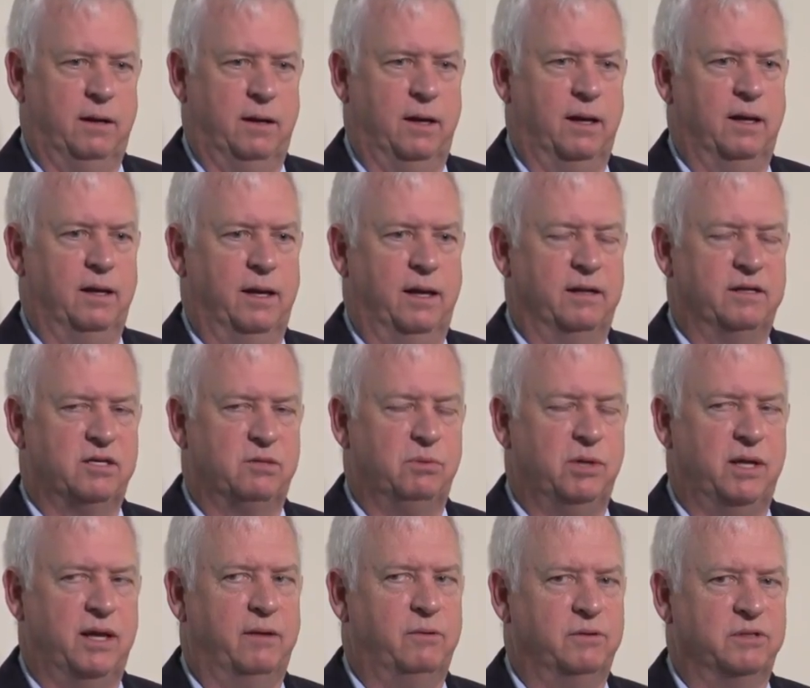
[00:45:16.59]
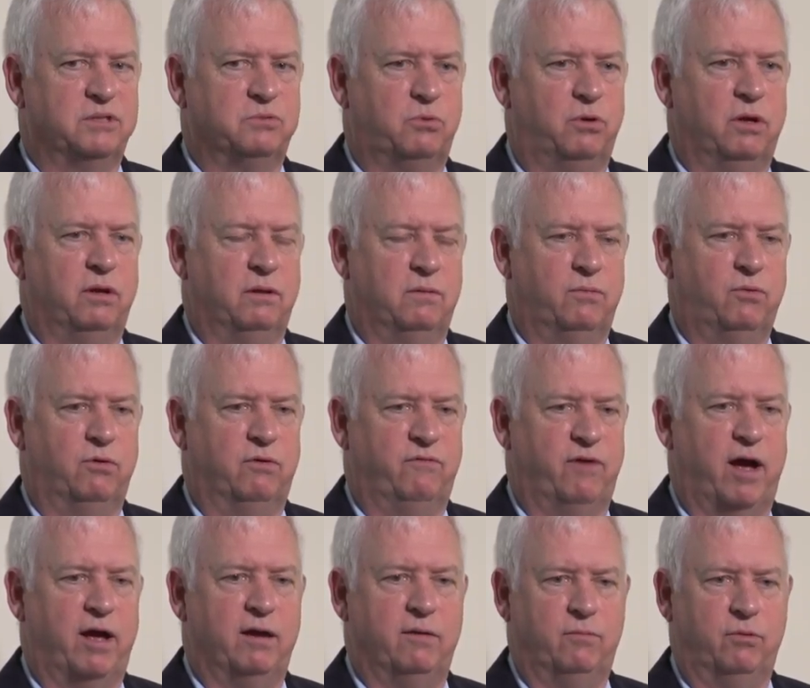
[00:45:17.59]
And to me, that was one of the more
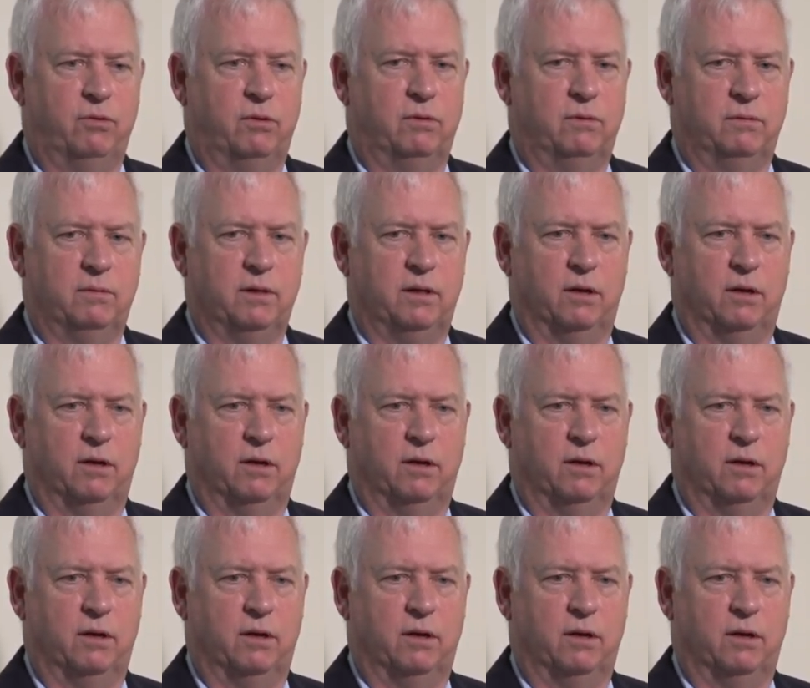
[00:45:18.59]
valuable,